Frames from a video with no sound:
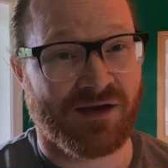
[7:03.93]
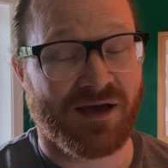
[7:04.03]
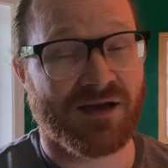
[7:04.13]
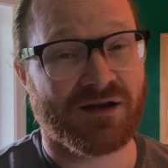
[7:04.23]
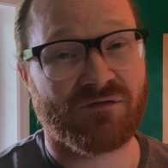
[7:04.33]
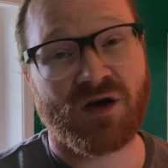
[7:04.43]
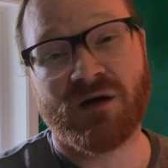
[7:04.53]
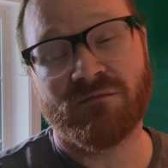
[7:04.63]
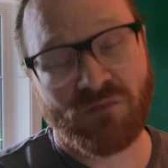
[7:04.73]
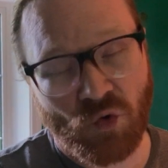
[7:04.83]
And I've
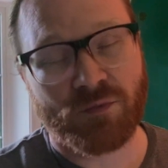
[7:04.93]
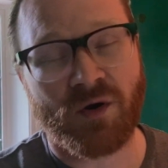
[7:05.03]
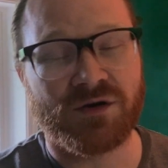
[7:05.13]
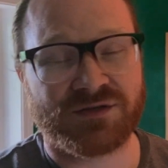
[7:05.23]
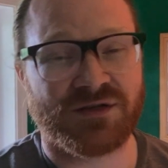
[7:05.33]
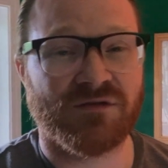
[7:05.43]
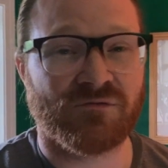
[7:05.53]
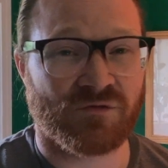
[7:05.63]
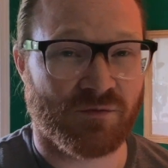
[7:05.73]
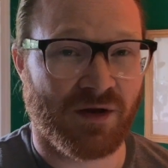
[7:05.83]
got more parts in
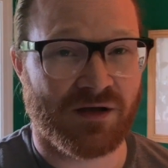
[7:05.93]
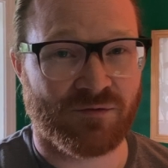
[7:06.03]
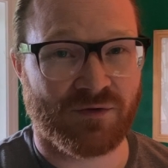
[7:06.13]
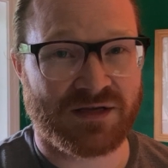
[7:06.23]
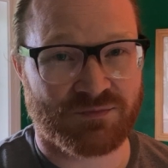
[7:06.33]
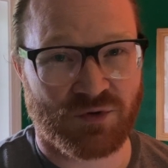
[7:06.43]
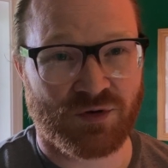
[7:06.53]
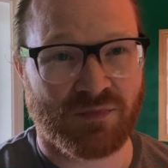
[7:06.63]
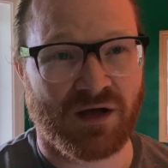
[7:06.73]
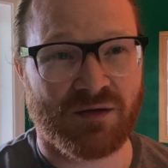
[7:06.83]
for my Raspberry
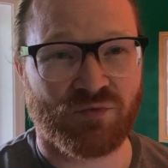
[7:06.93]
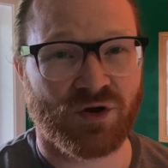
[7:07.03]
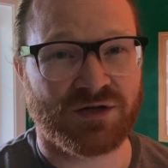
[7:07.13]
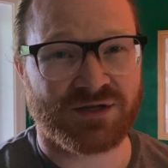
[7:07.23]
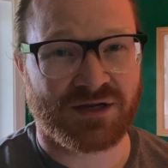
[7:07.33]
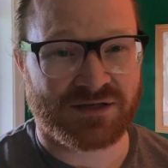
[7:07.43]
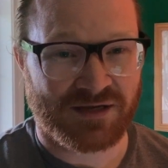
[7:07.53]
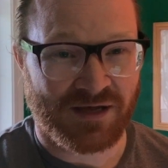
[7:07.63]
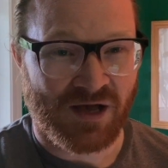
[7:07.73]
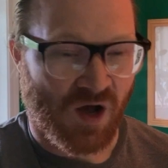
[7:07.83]
Pi project.
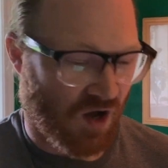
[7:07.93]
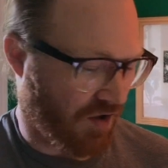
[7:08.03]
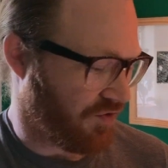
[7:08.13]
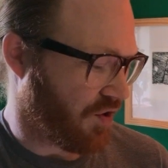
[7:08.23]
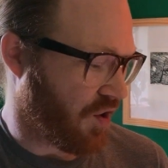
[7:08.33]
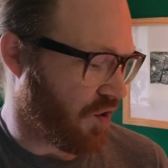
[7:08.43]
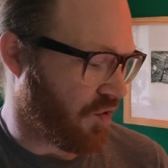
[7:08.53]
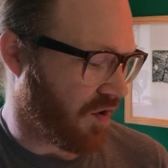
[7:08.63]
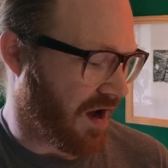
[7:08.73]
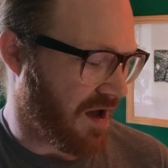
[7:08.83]

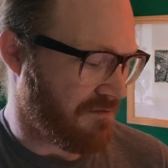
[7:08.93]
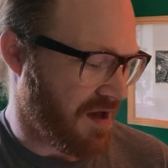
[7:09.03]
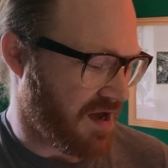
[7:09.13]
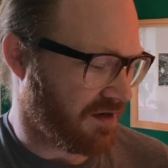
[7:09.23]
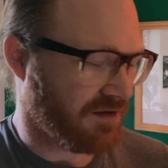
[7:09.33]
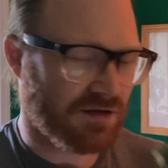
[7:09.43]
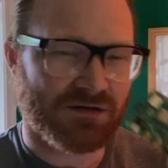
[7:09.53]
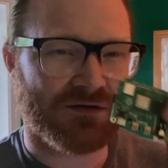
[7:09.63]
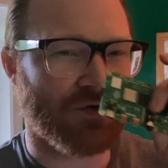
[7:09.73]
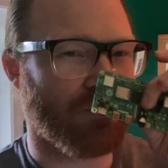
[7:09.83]
Although I may need
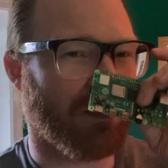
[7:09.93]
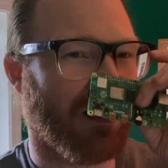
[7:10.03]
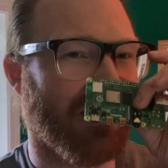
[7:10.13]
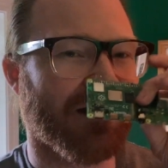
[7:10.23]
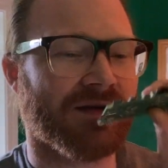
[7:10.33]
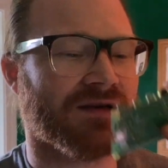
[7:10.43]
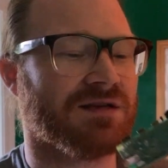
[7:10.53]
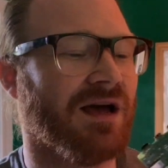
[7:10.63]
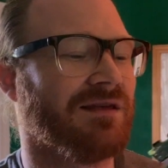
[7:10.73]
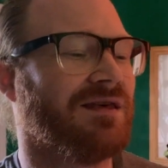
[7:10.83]
a new Pi because
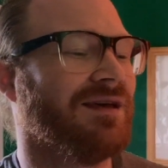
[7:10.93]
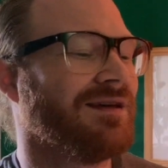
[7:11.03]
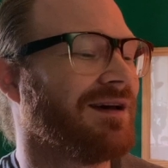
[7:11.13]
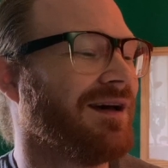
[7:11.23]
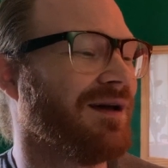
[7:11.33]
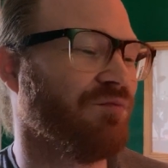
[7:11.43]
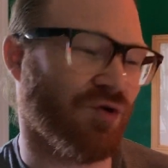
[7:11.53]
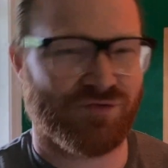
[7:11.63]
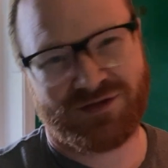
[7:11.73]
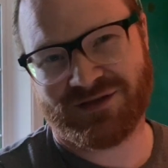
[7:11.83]
I think I
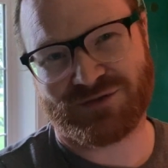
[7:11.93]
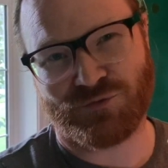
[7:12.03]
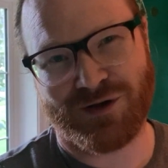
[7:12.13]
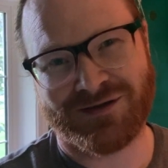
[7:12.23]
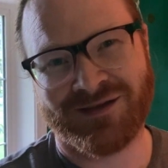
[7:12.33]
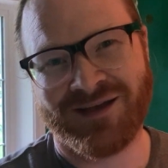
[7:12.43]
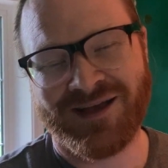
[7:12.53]
broke this one.